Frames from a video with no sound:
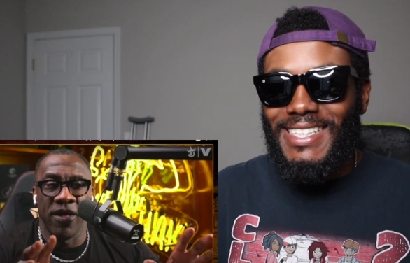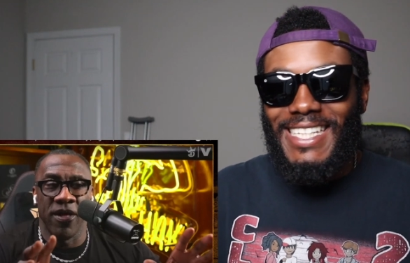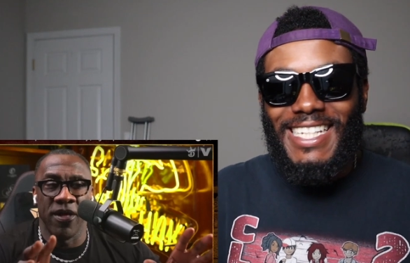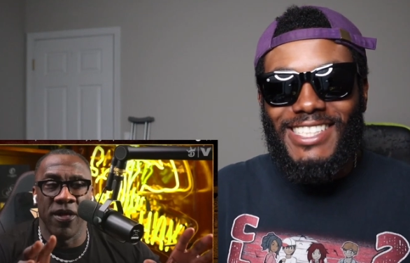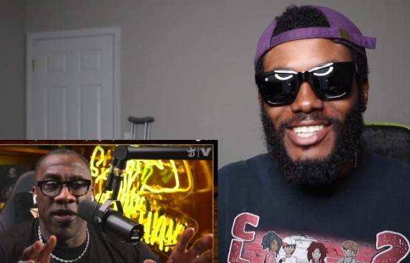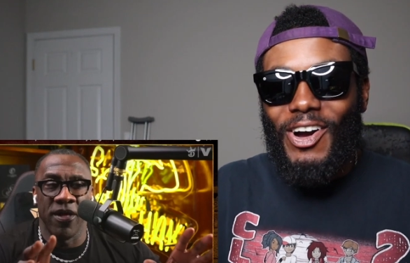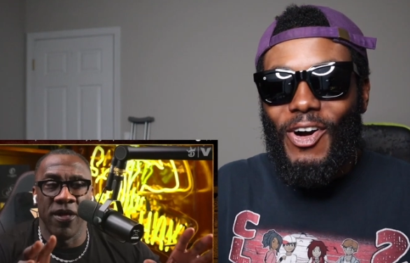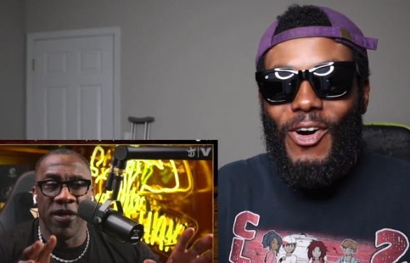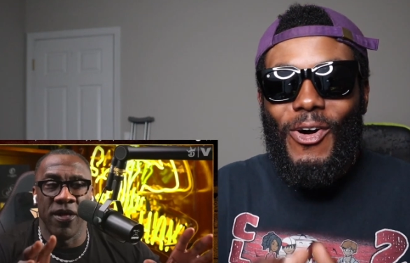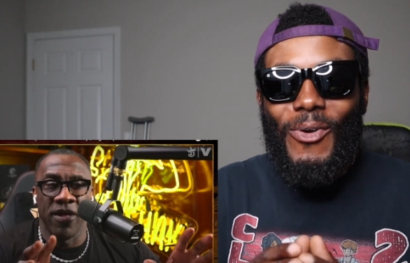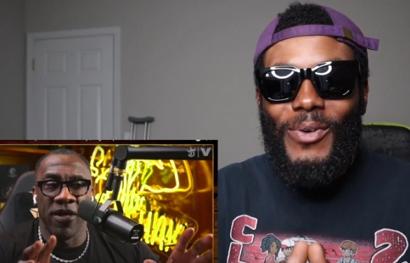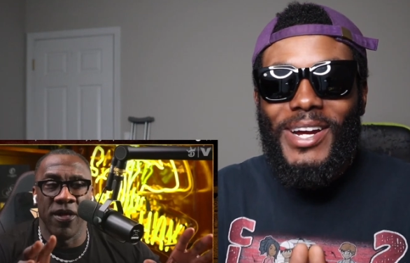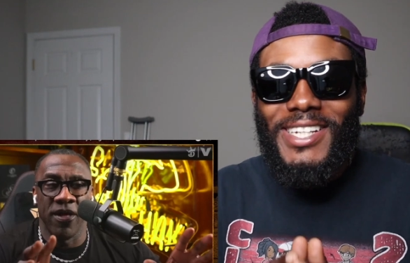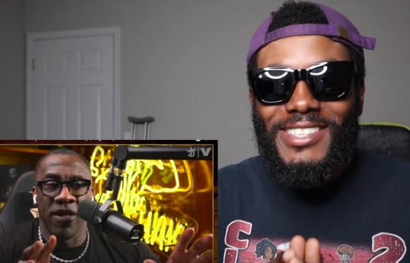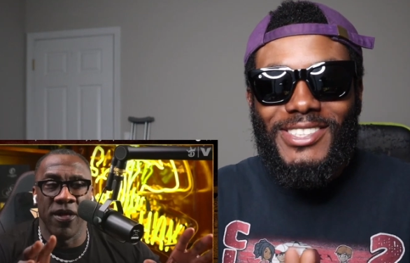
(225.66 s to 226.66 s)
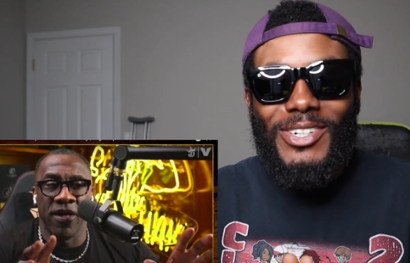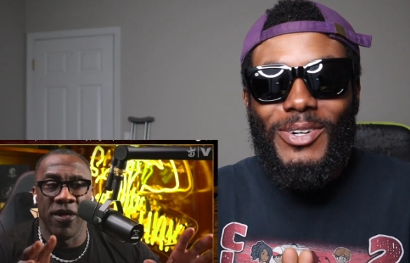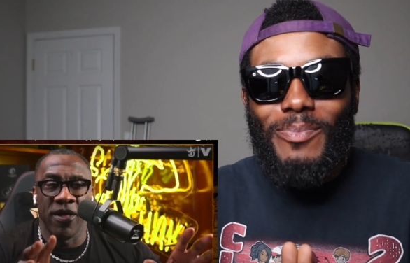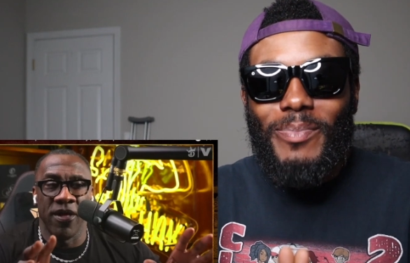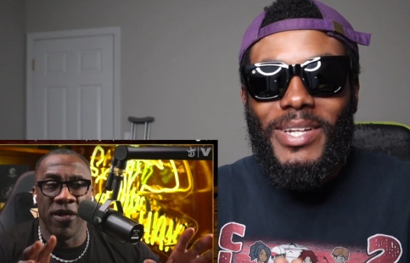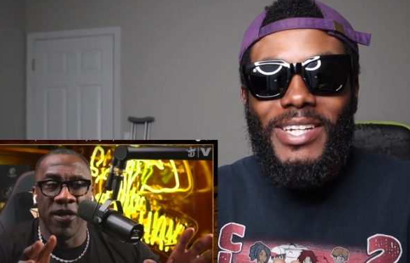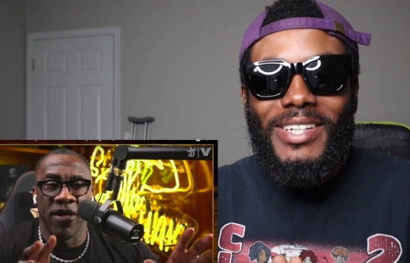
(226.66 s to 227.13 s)
Speaker 1: It's always
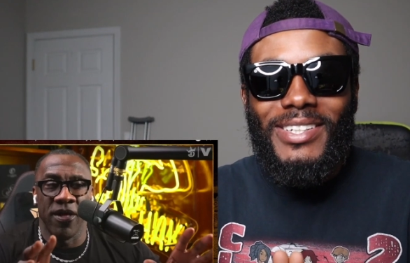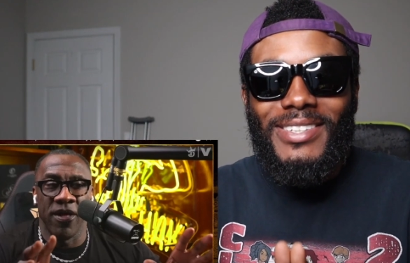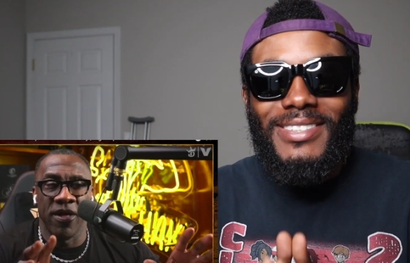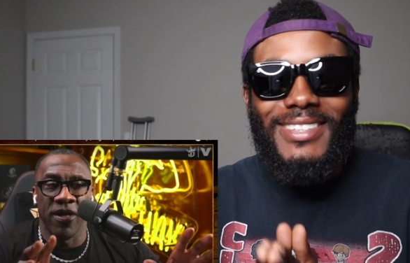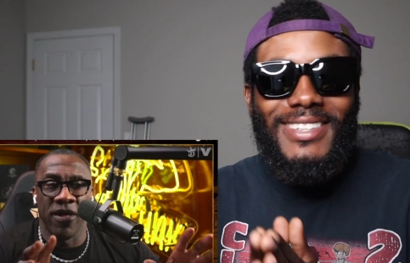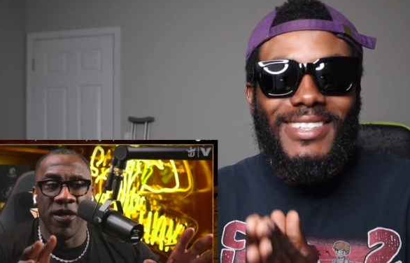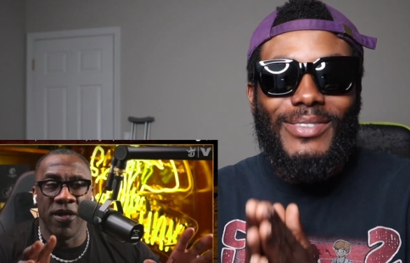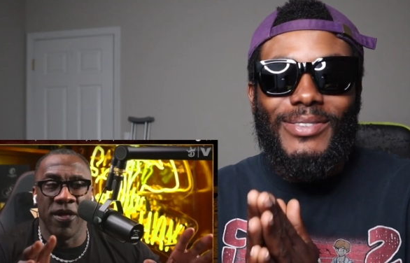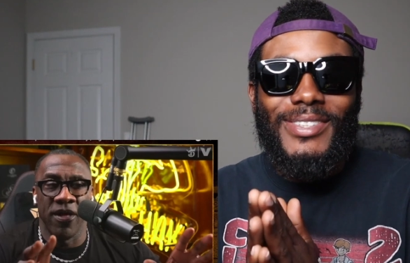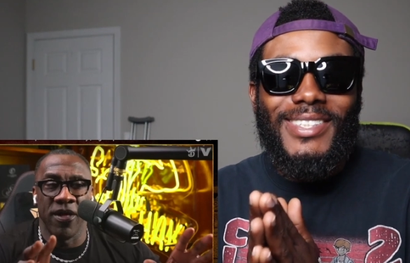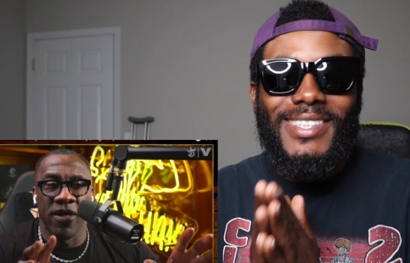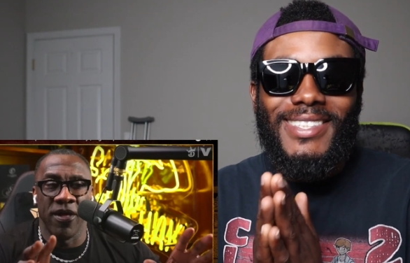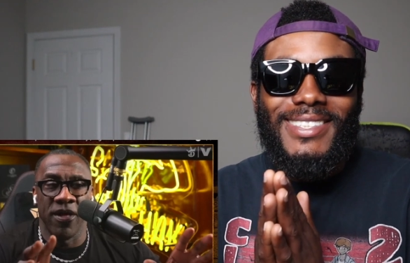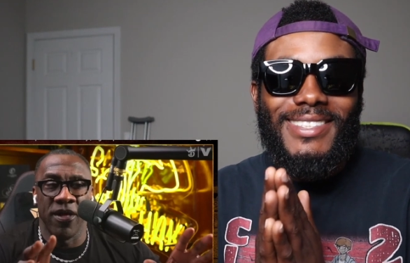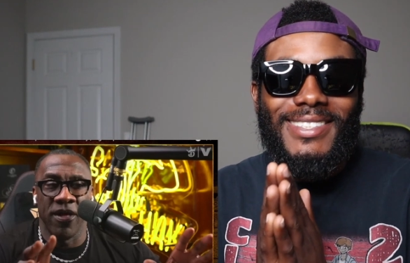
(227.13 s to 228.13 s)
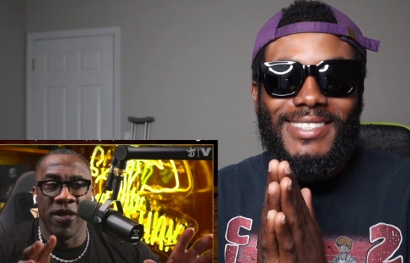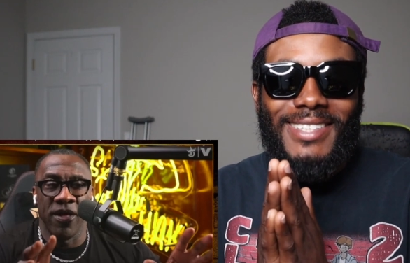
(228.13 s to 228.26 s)
gonna be the the